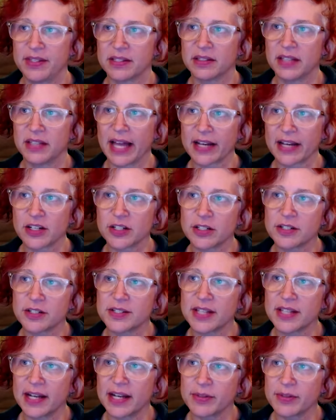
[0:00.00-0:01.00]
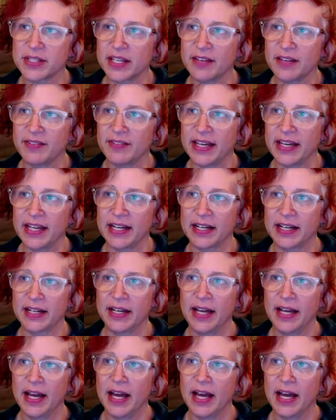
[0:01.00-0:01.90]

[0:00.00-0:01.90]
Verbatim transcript: lectures that I was giving,